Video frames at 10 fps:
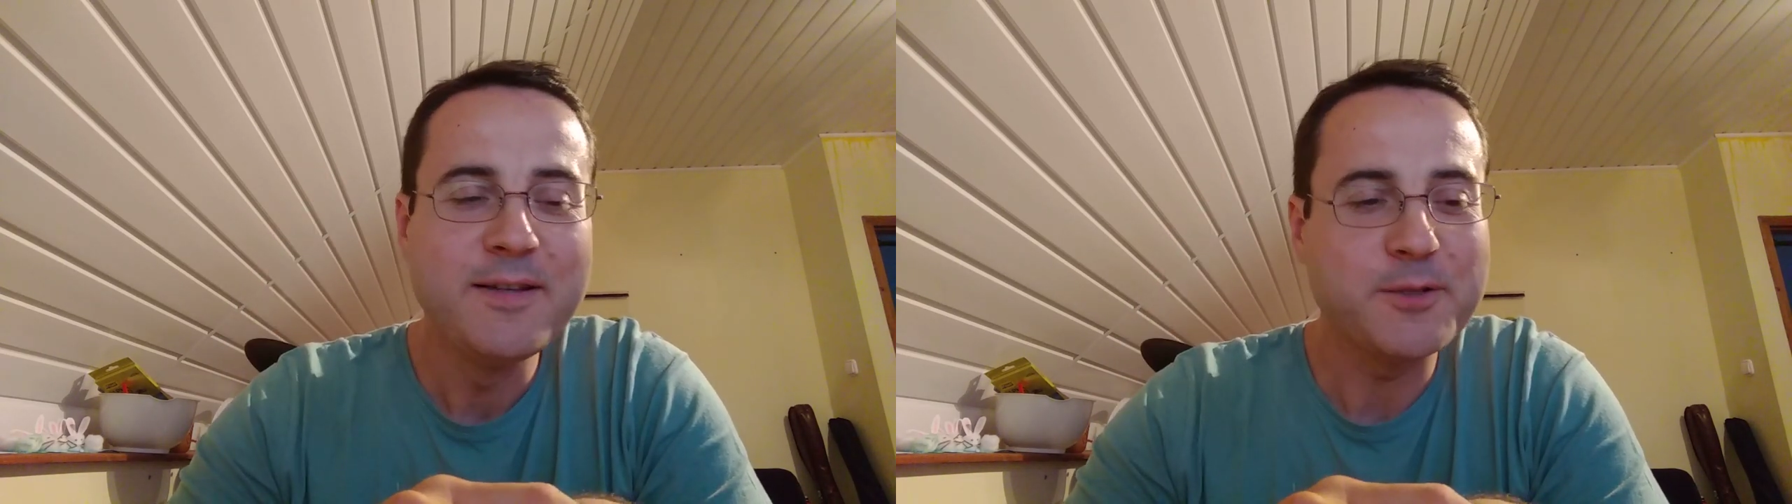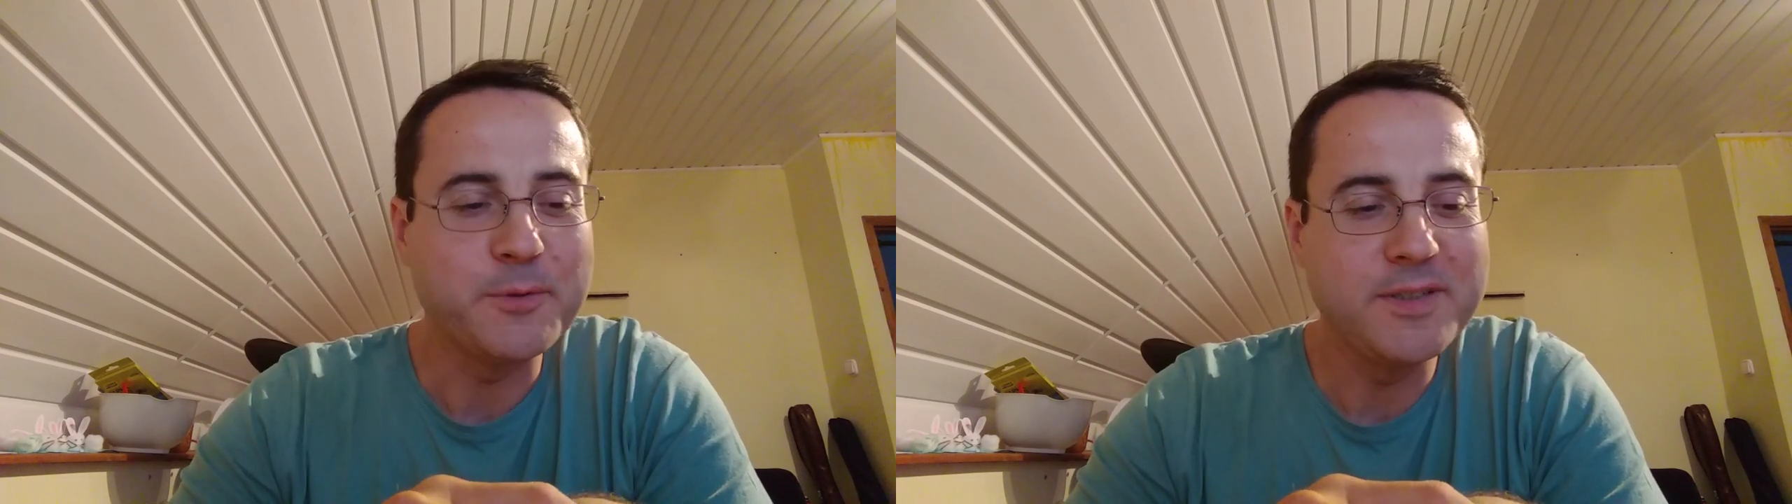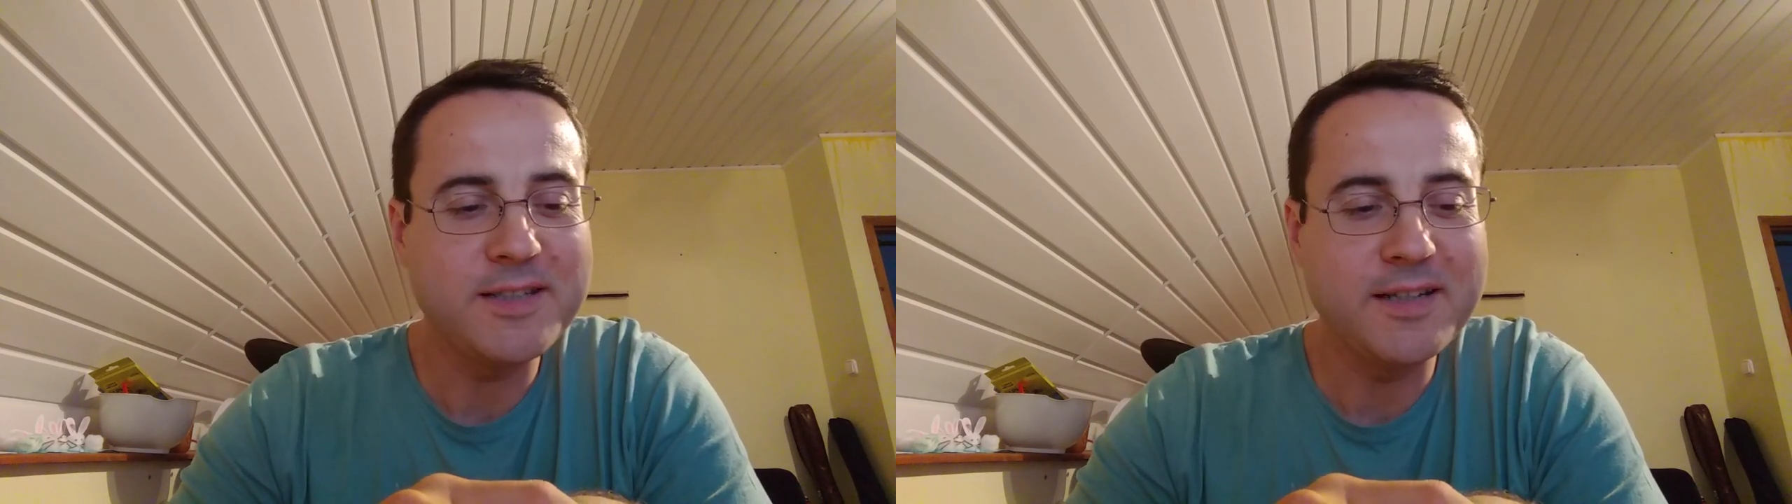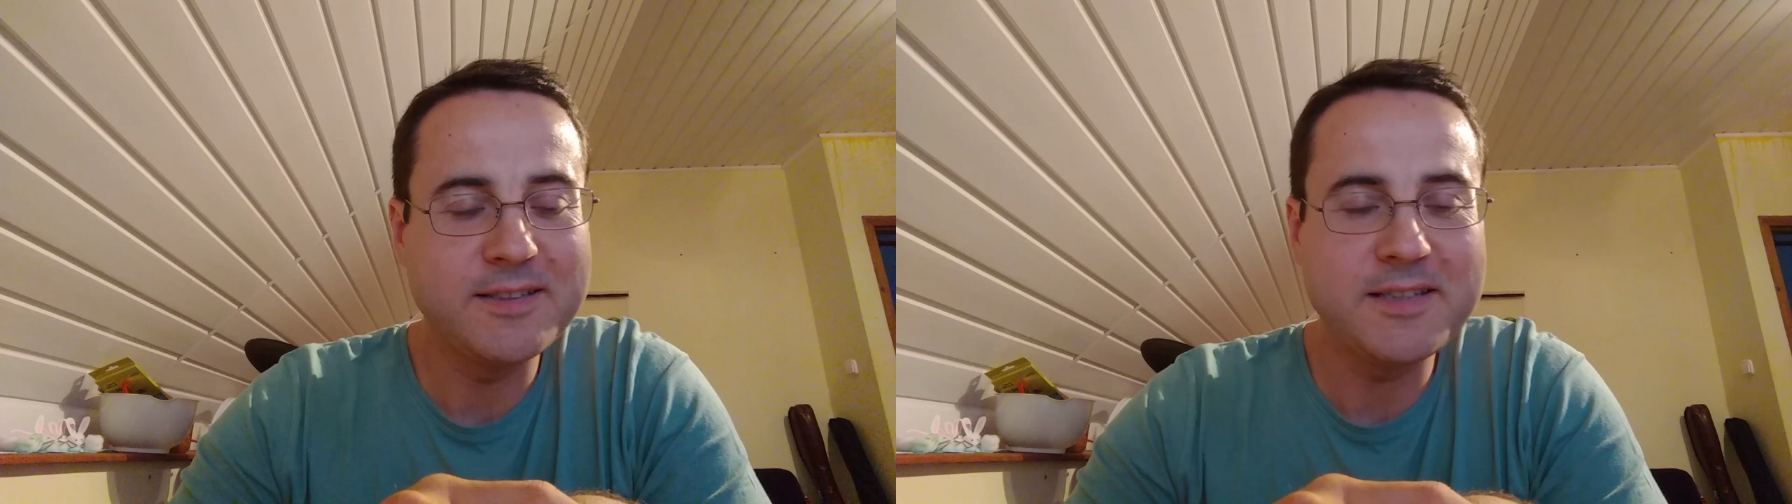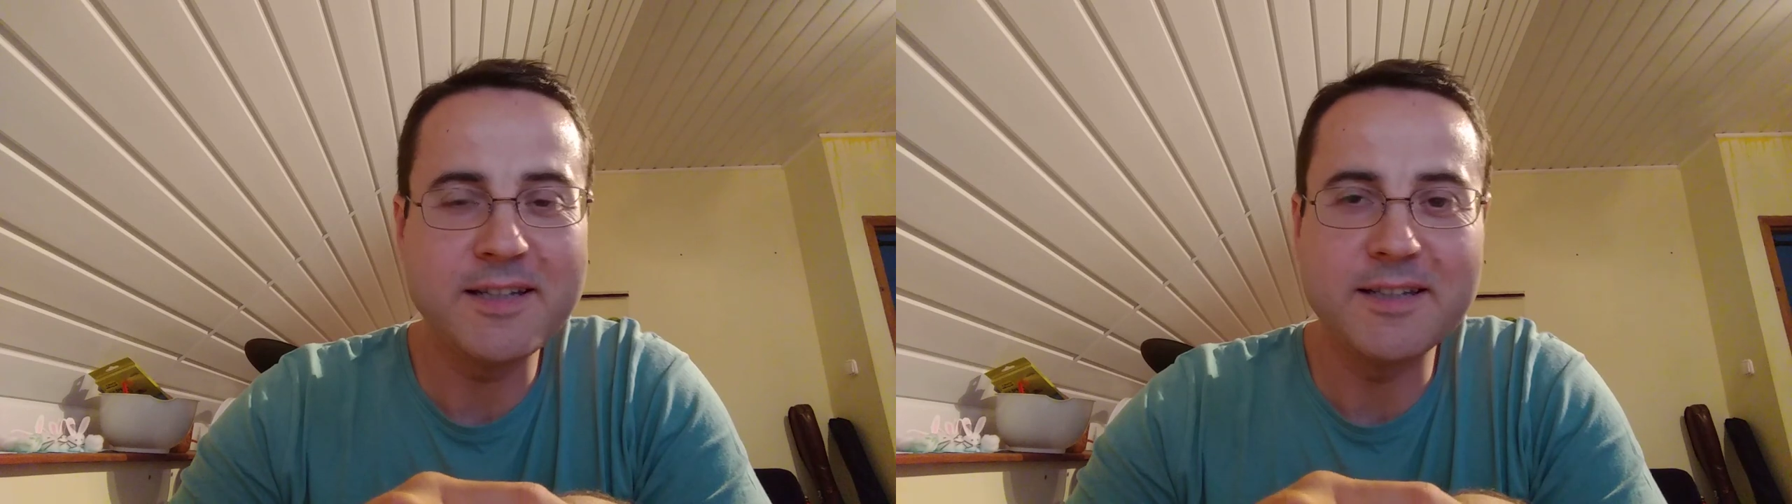So we
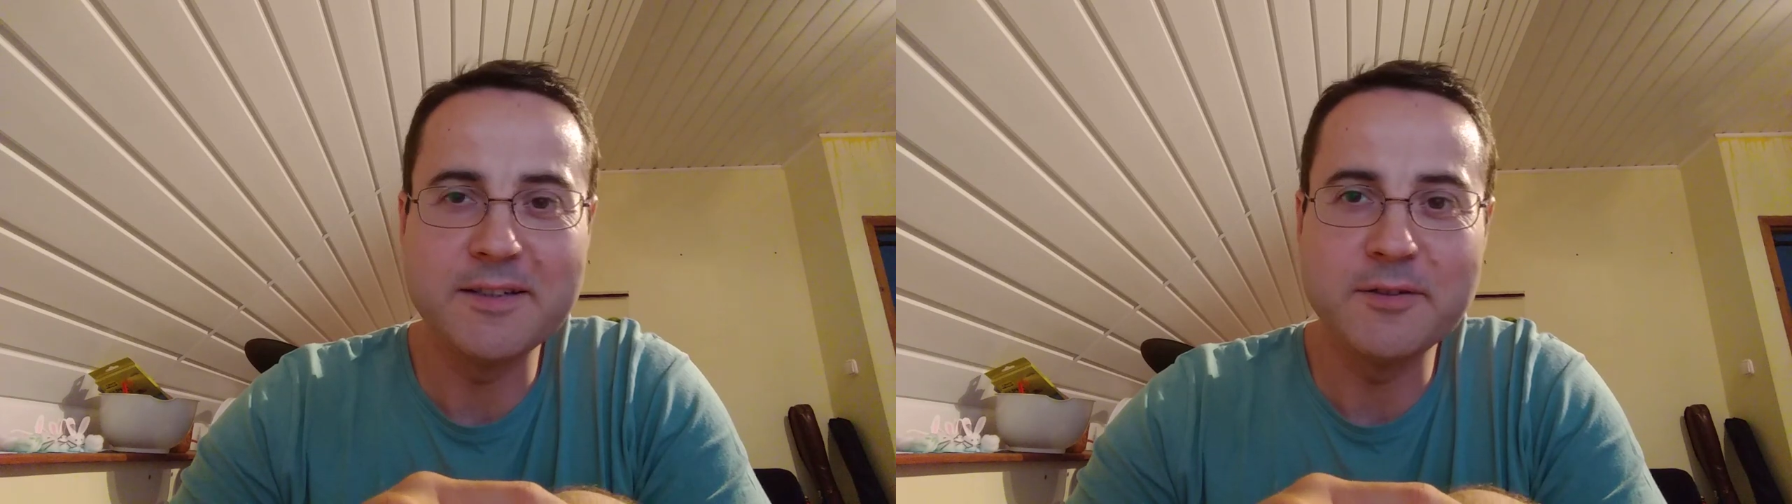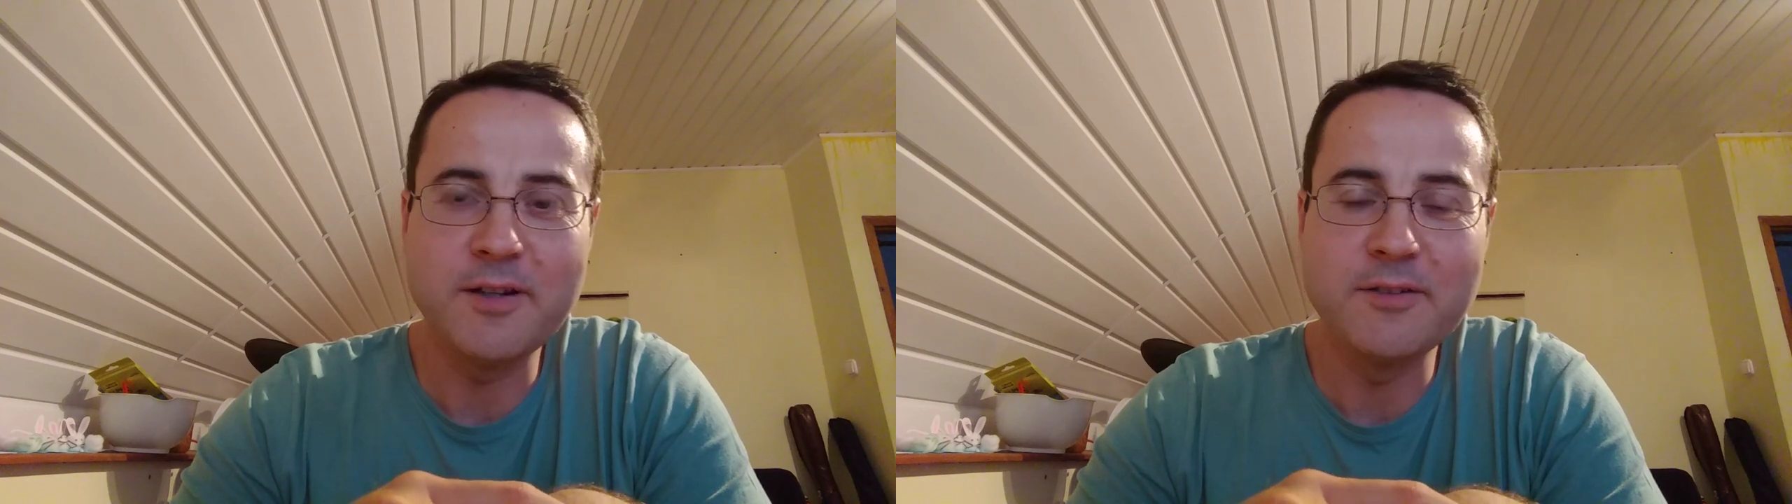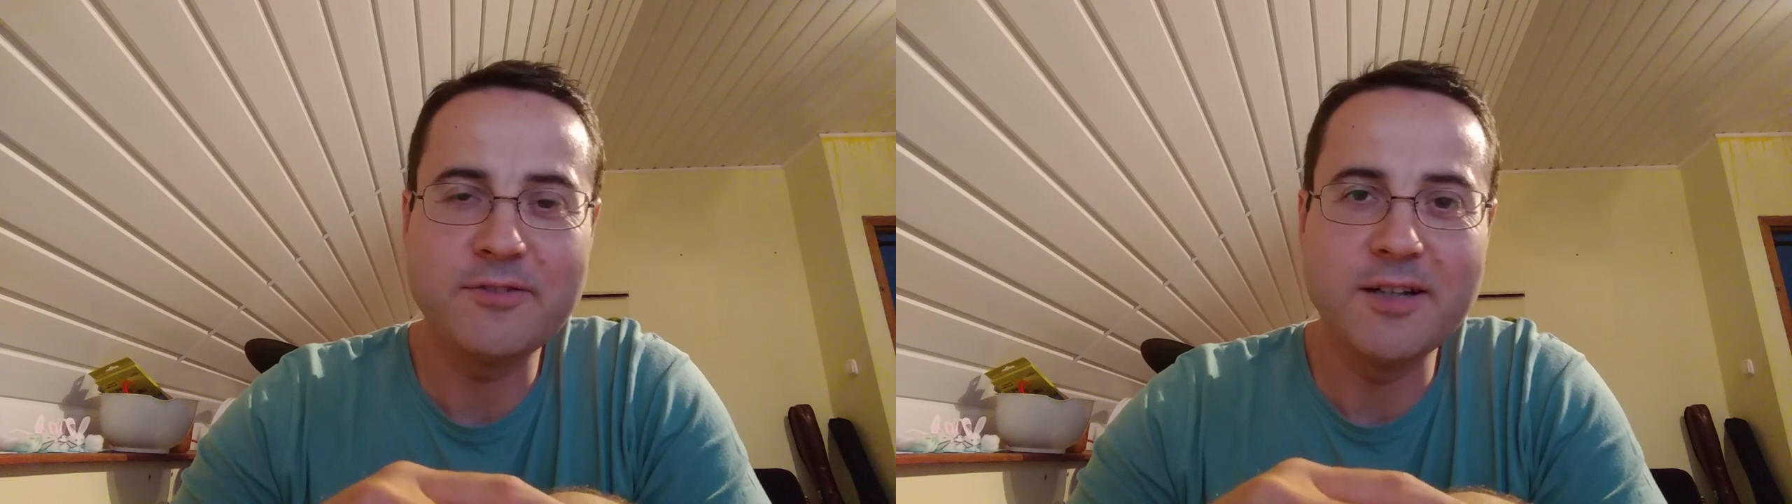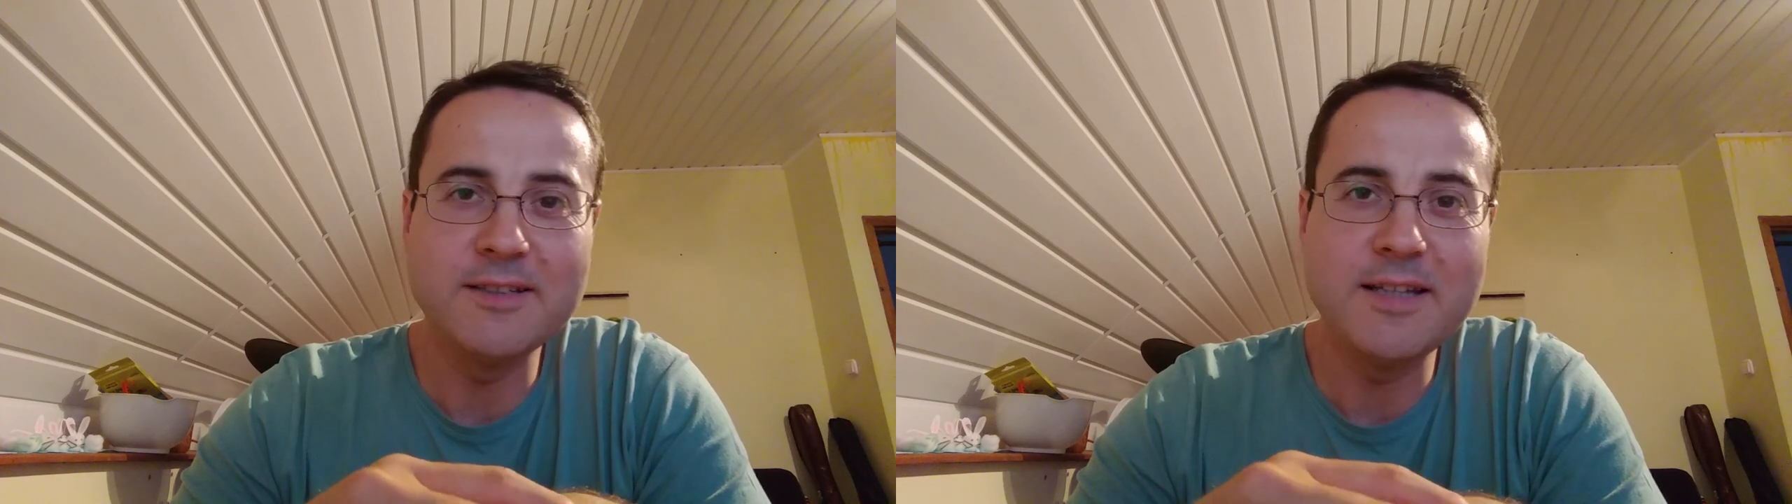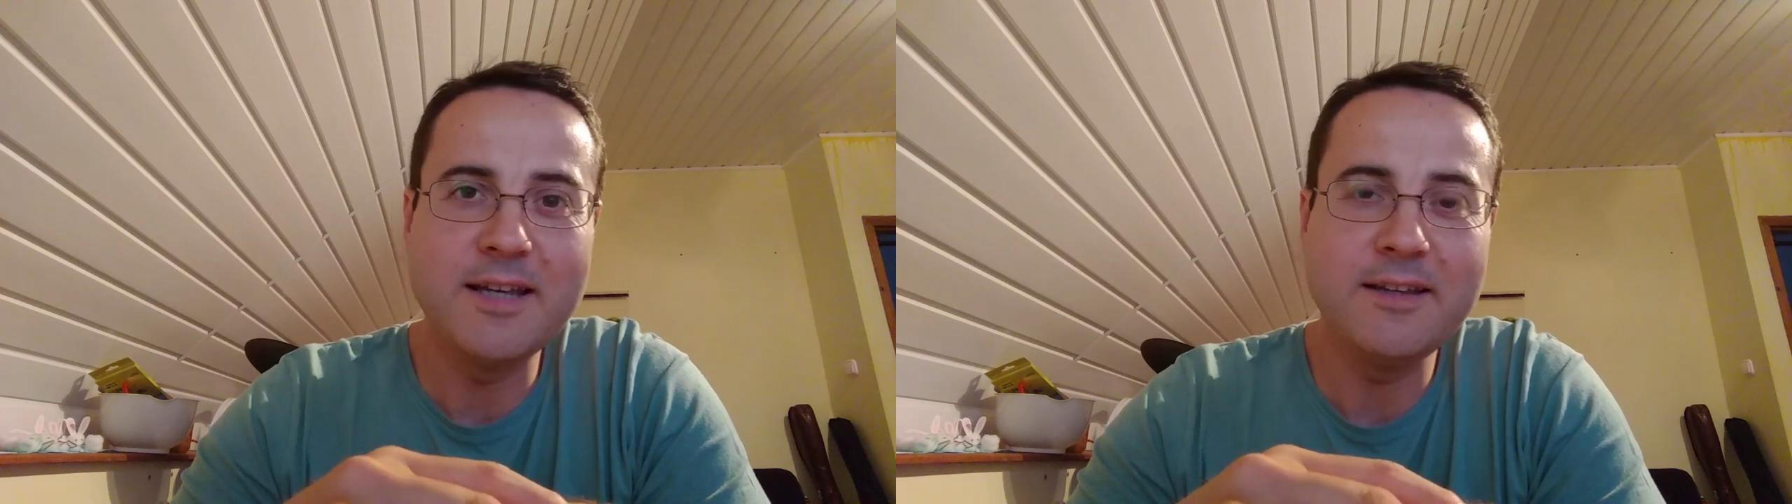decided to take a fun
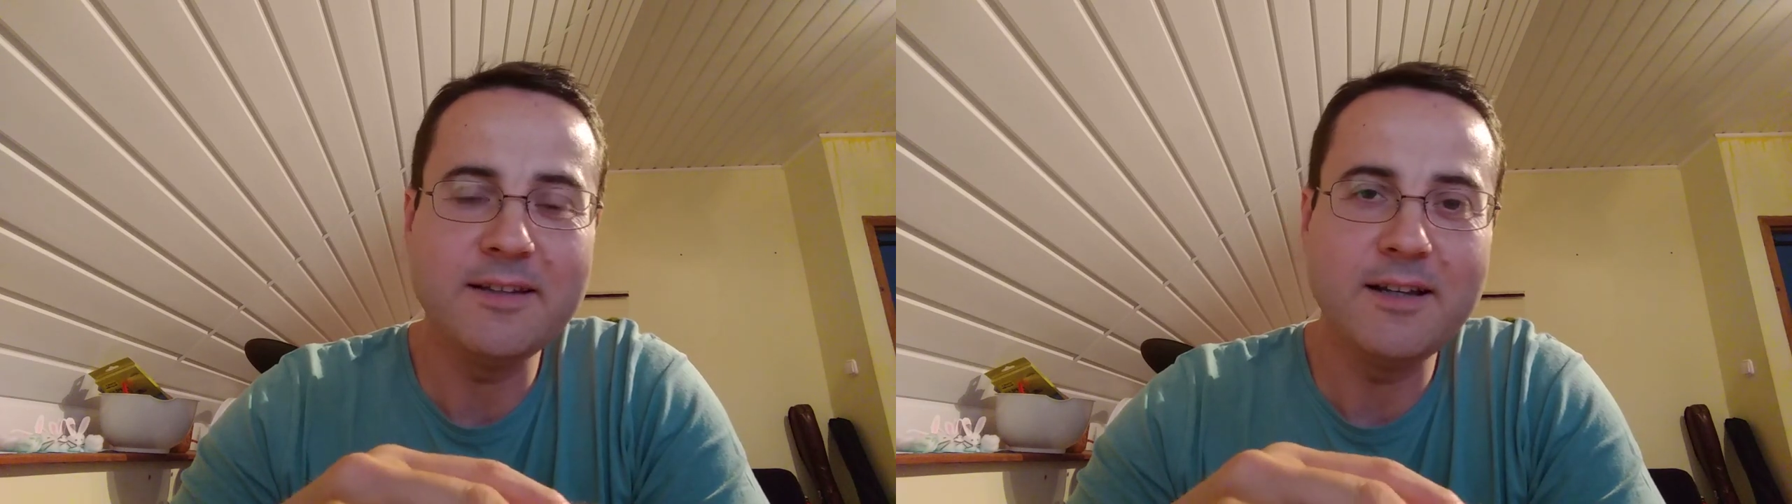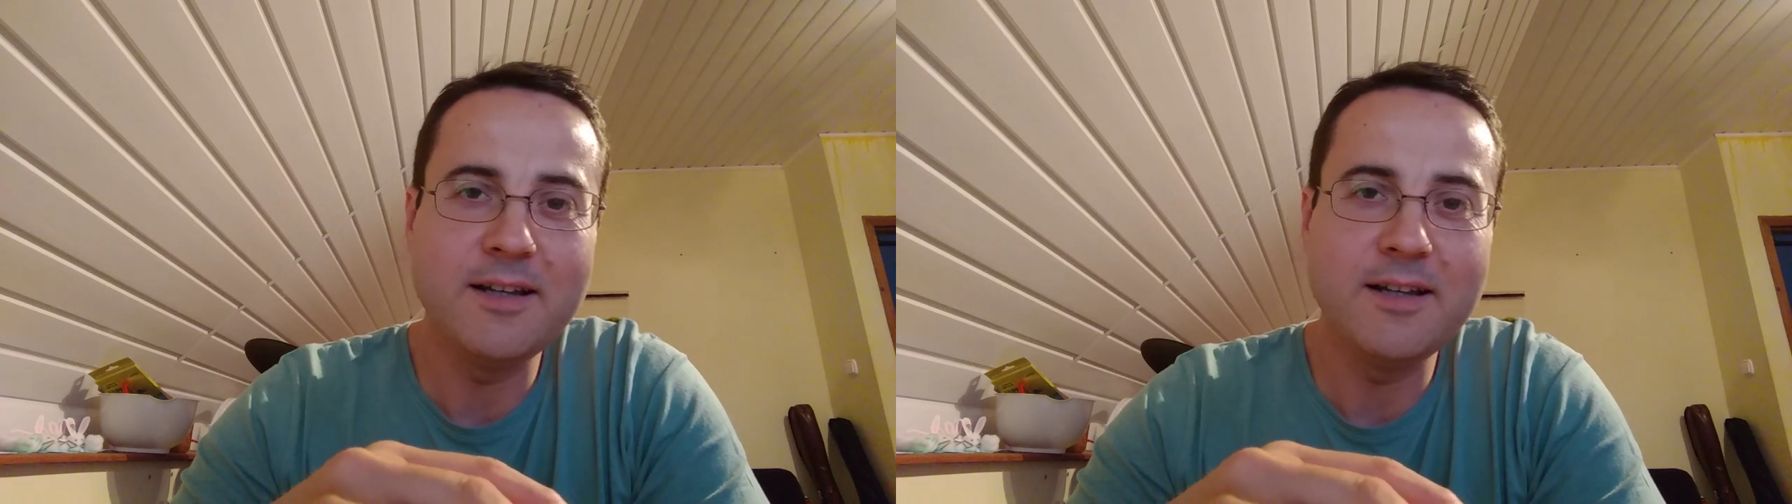day